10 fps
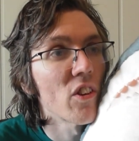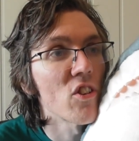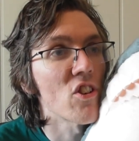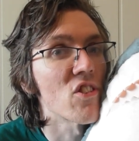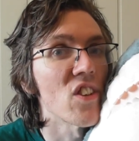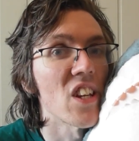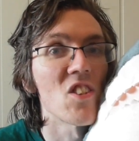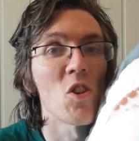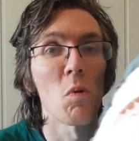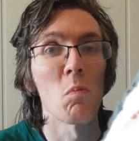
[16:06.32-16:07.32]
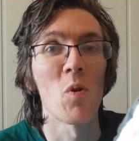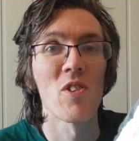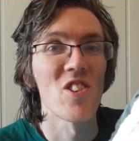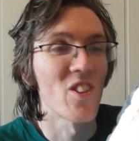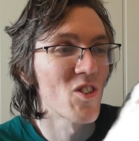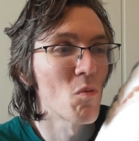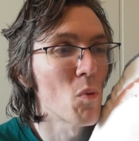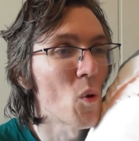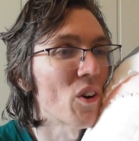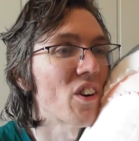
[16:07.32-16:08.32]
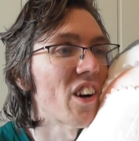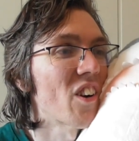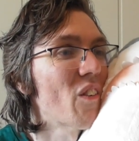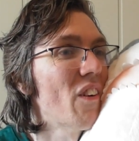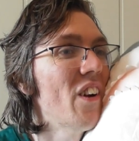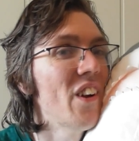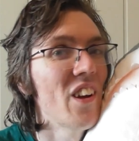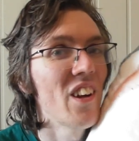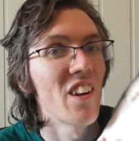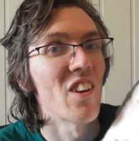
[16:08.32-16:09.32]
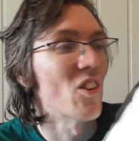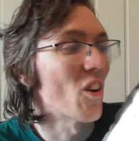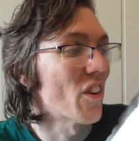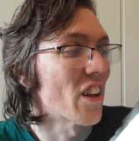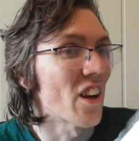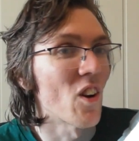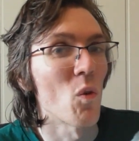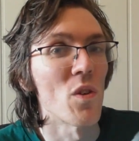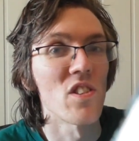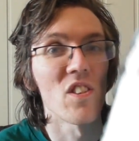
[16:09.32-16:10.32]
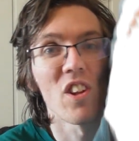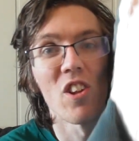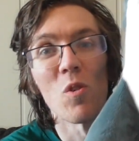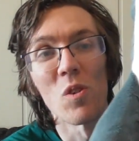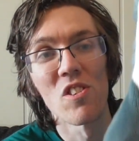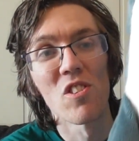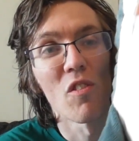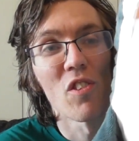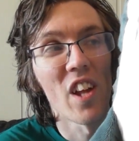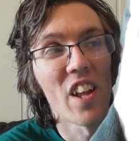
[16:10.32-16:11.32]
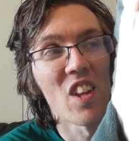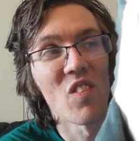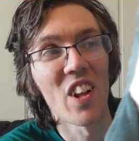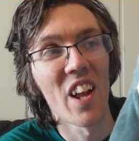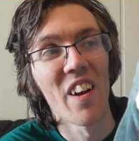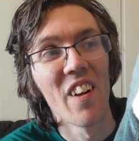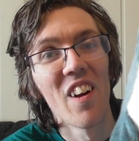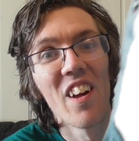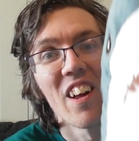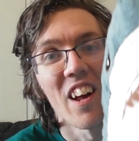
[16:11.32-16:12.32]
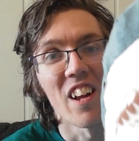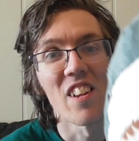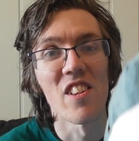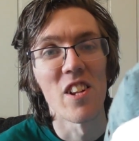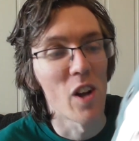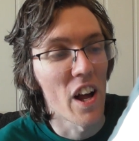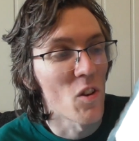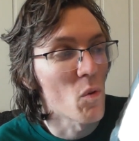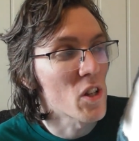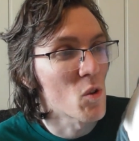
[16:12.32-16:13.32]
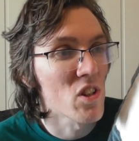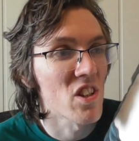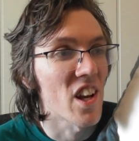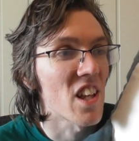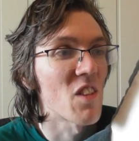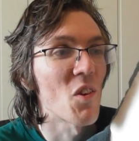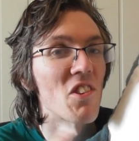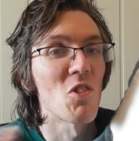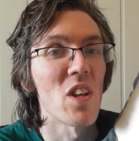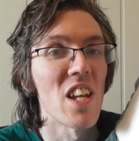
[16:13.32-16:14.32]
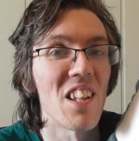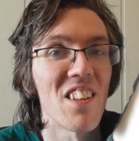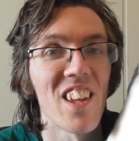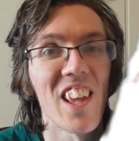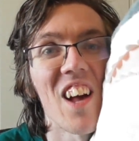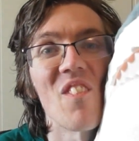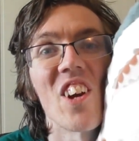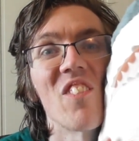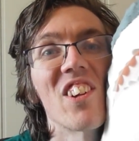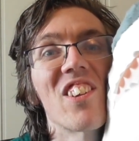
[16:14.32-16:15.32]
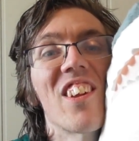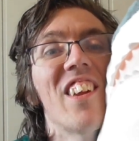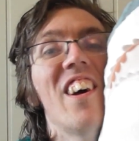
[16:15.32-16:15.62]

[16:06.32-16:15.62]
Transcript: Just need some emotional support. You know, when I love his cute stuffed animal. I know it looks like it wants to eat the camera, but